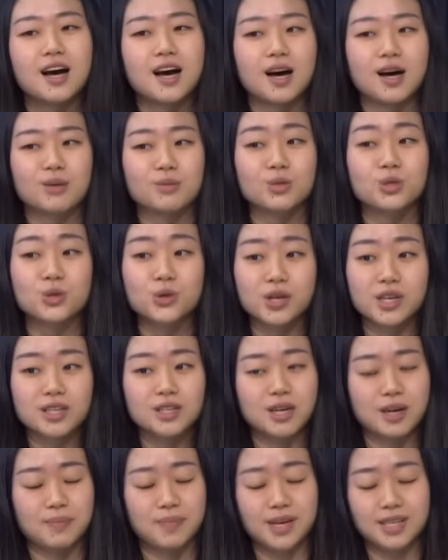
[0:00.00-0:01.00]
Um,
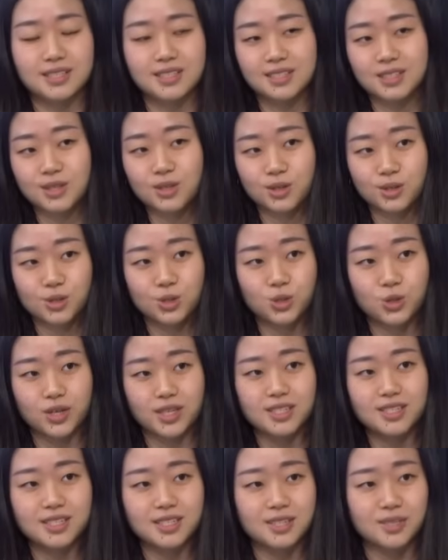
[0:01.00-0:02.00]
grid capacity
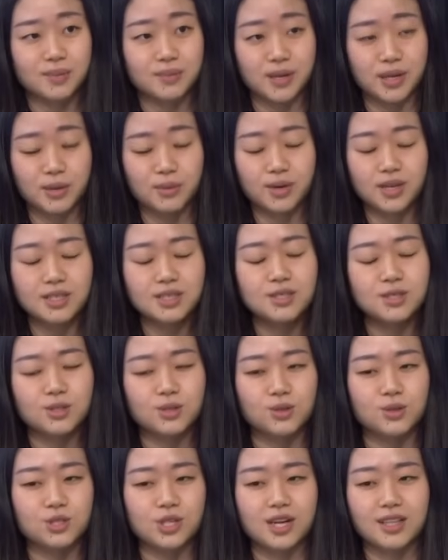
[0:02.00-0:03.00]
constraints is a big one,
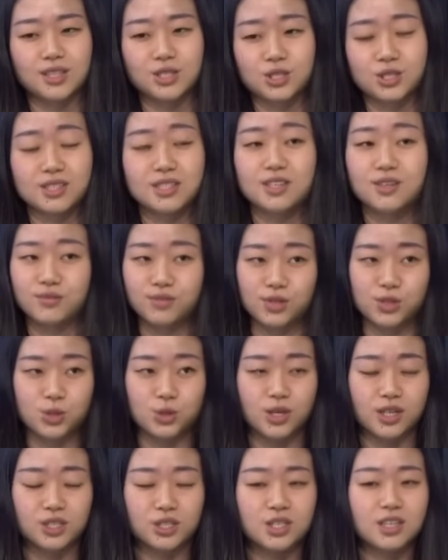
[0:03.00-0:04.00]
so challenges in
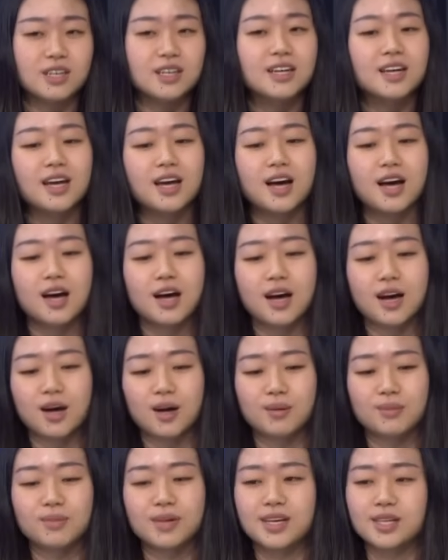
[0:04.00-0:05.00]
infrastructure,
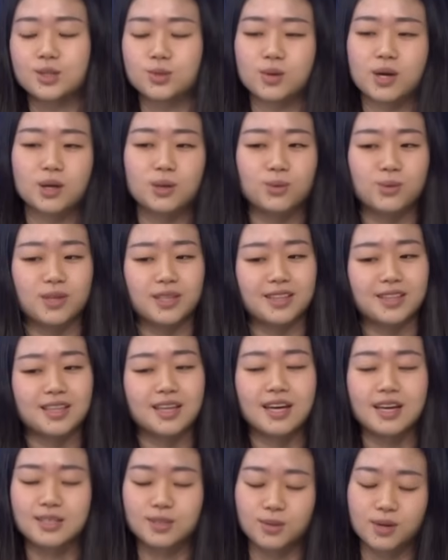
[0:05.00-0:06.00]
um, as well with
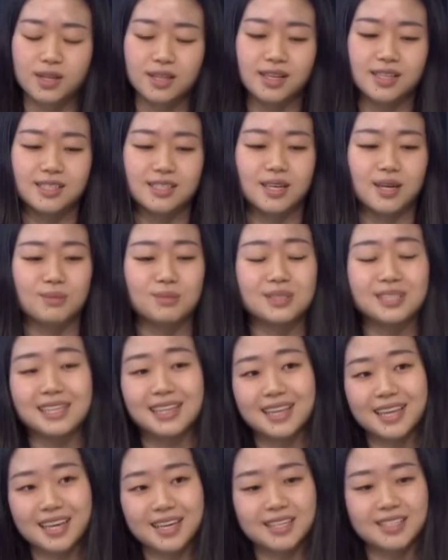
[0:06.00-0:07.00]
as well as um,
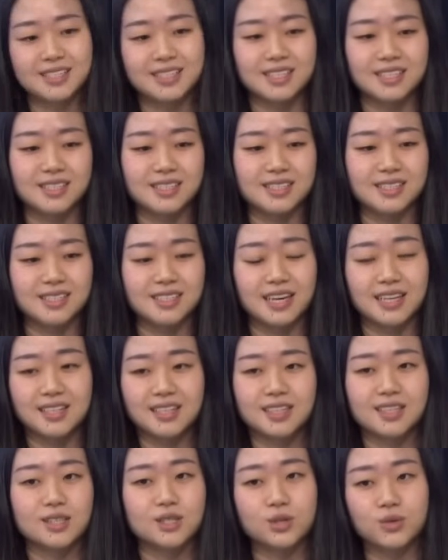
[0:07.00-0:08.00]
delays in
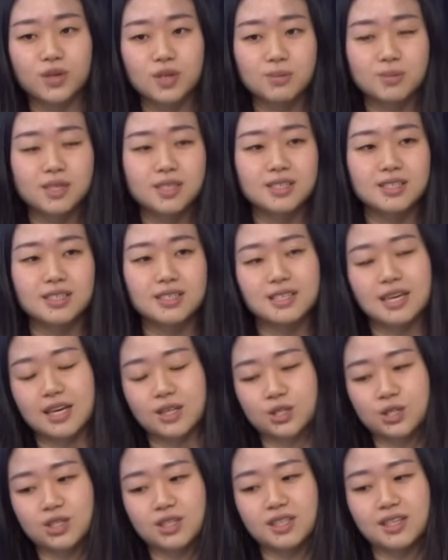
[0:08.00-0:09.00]
signing agreements,
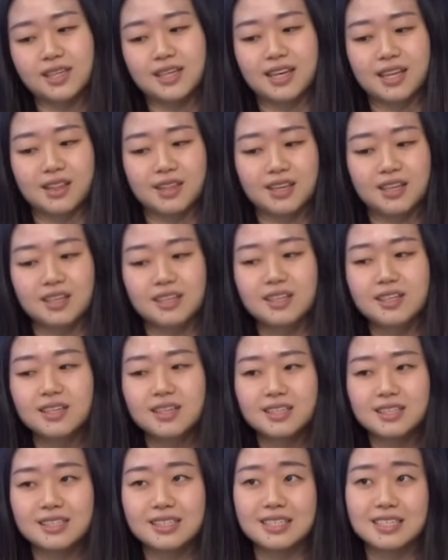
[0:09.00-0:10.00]
actually getting
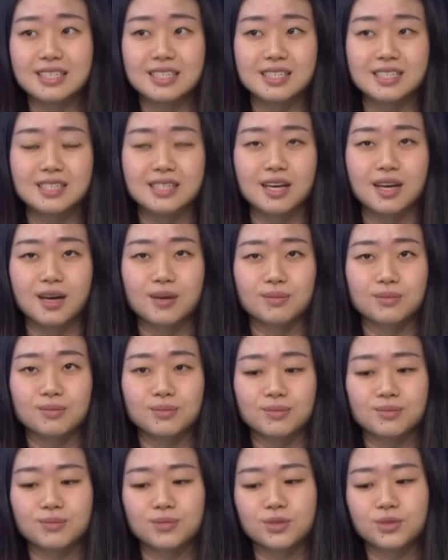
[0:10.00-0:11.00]
these
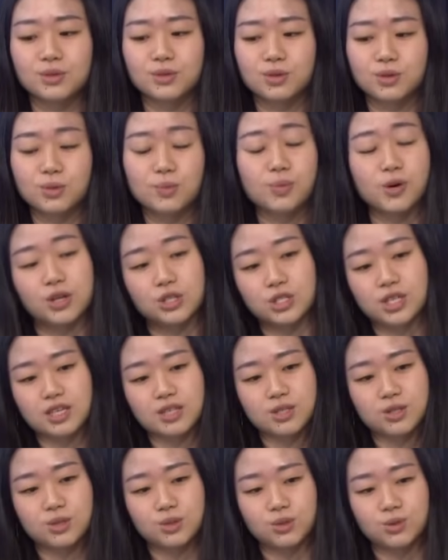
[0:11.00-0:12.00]
um, you know,
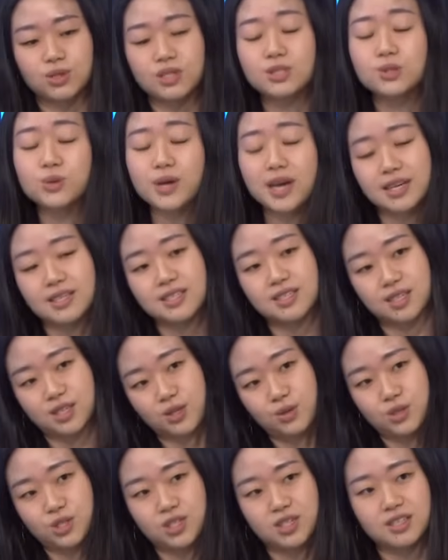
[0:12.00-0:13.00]
projects to, into
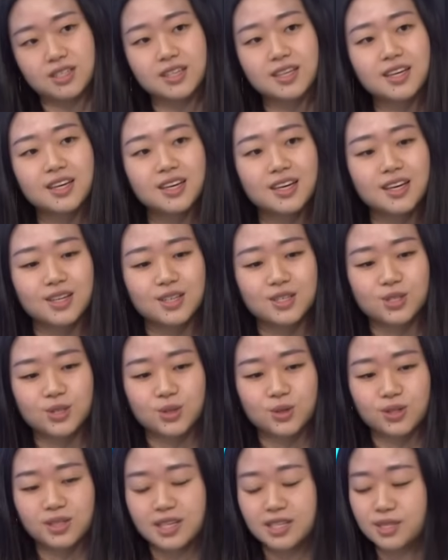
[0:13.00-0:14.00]
execution.
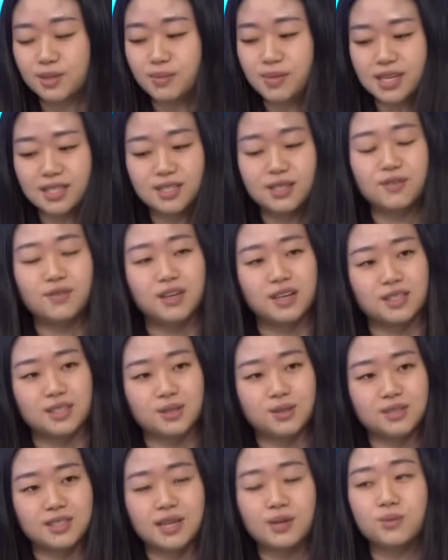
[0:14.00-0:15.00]
So that's a massive
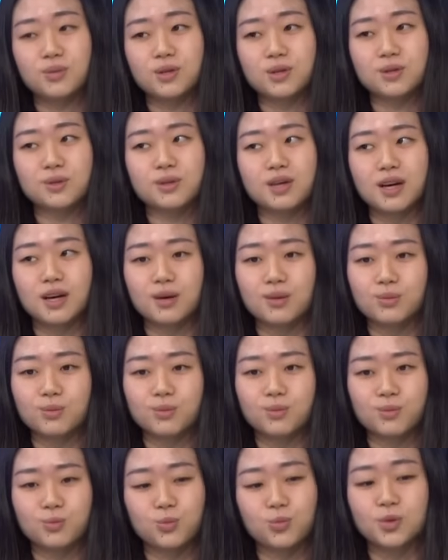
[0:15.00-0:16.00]
hurdle that will,
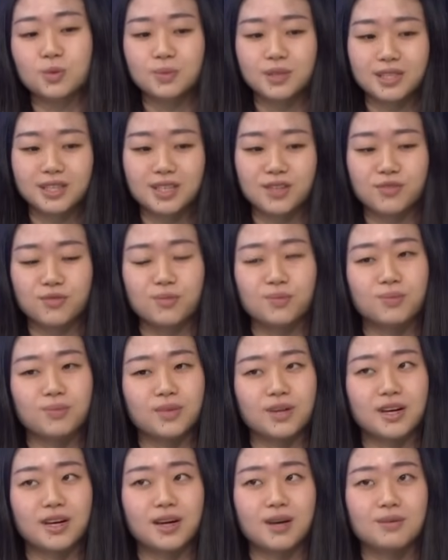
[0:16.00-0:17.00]
um, we believe,
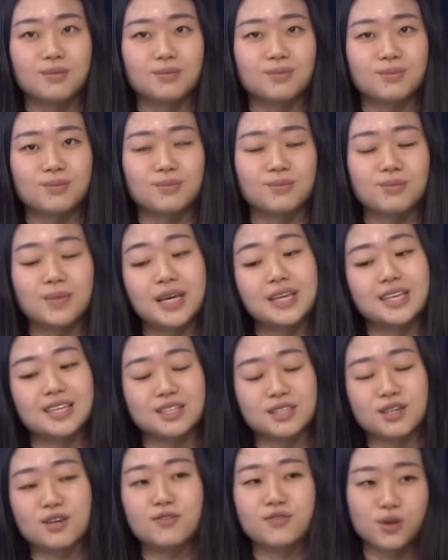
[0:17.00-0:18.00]
um, make
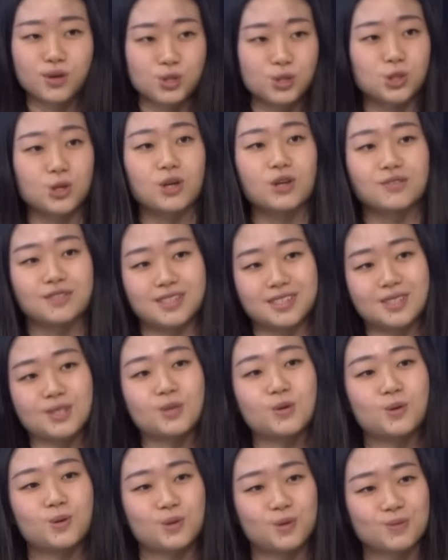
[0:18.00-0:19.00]
India fall short of this
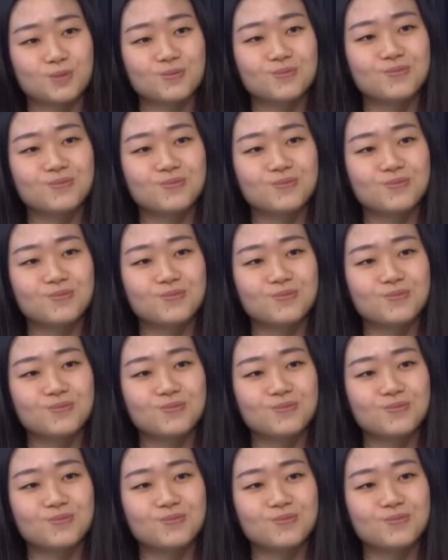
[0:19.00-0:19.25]
goal.